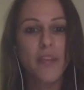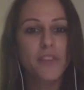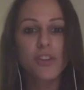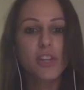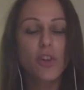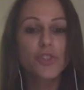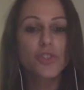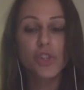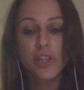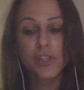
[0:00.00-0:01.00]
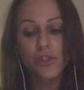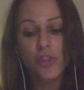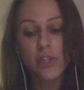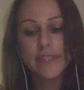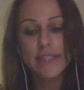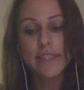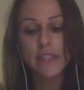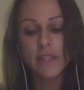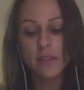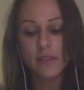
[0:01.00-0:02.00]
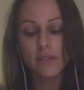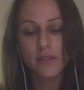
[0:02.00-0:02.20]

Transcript: They're illogical, and you're not dealing